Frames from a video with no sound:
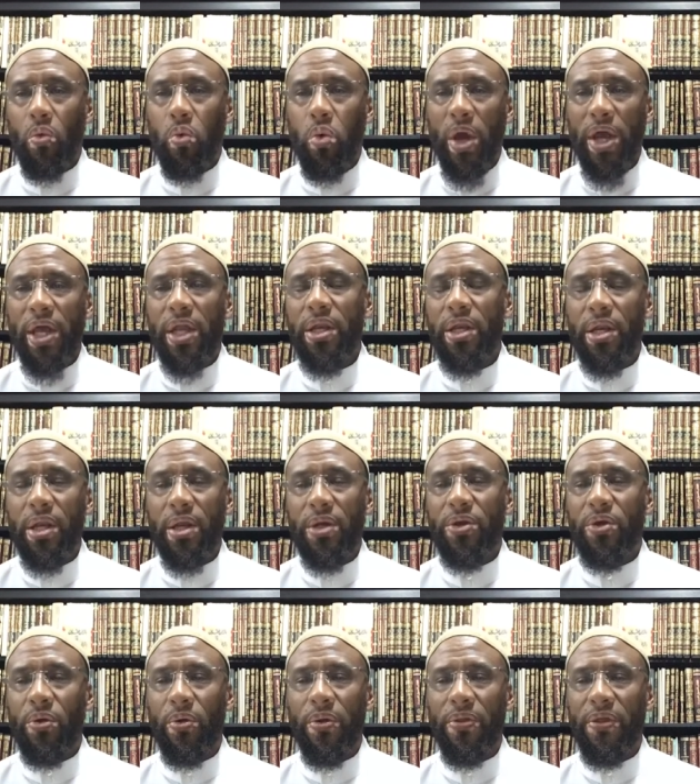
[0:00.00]
when
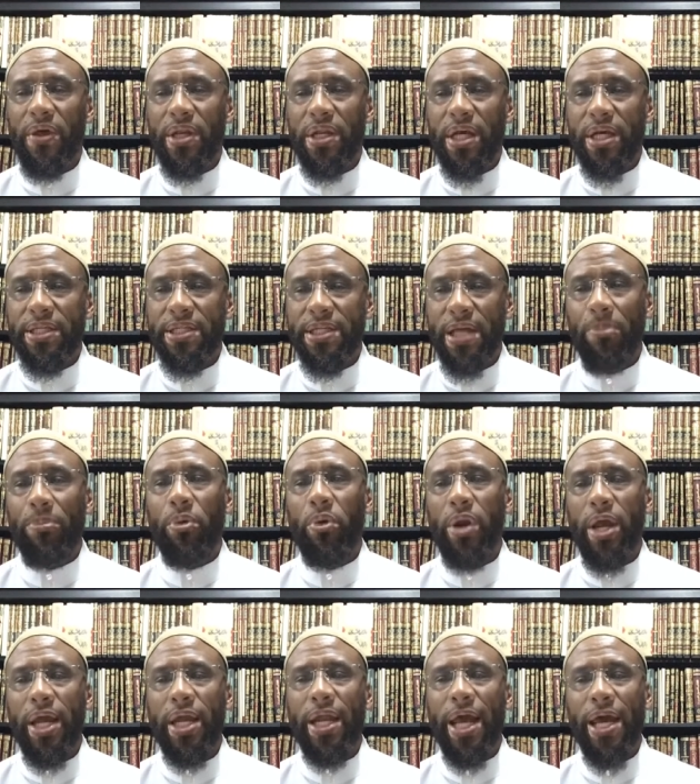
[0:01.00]
during the
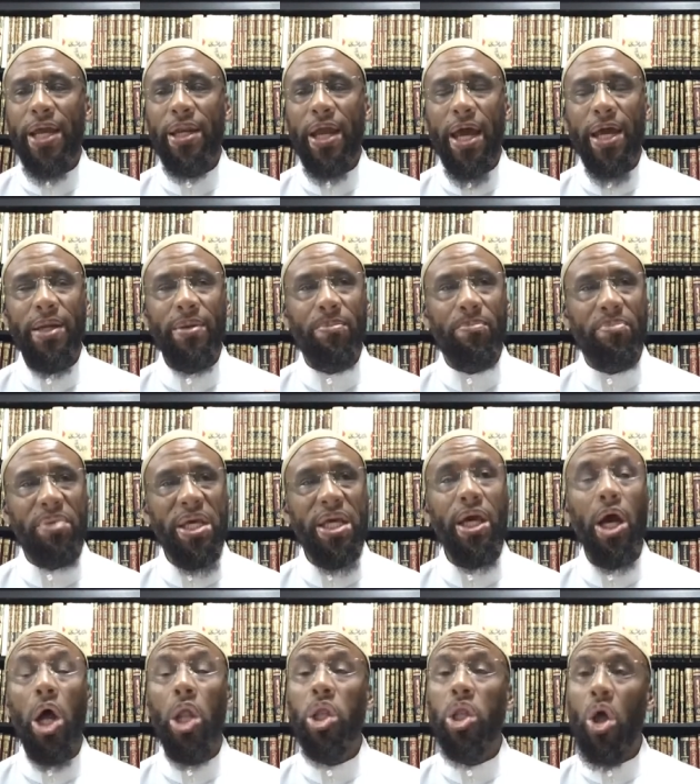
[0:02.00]
separate and and
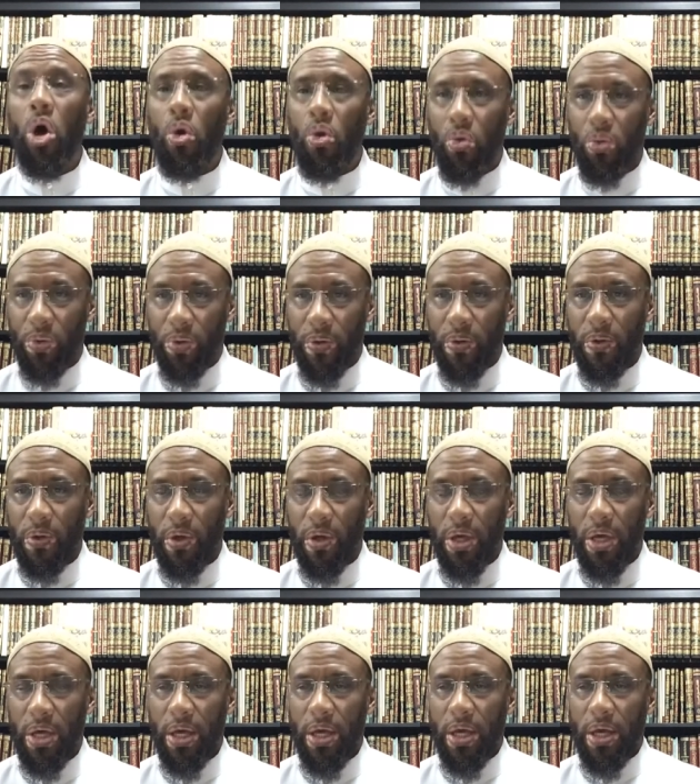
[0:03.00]
be alone
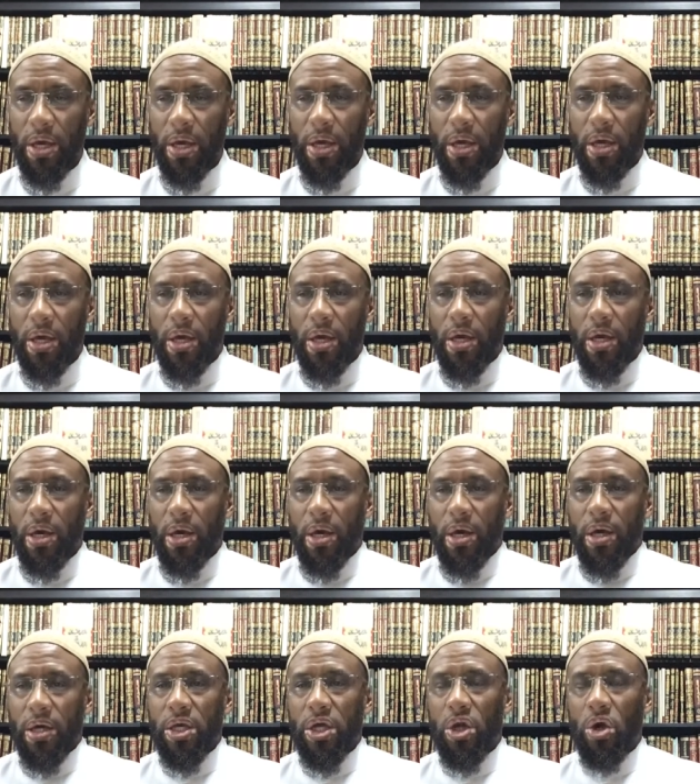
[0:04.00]

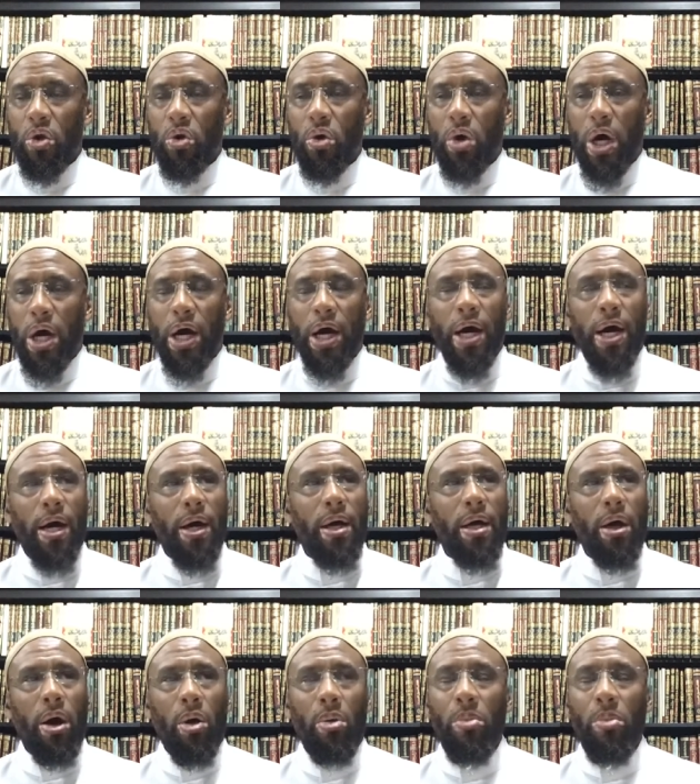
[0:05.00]
you know uh,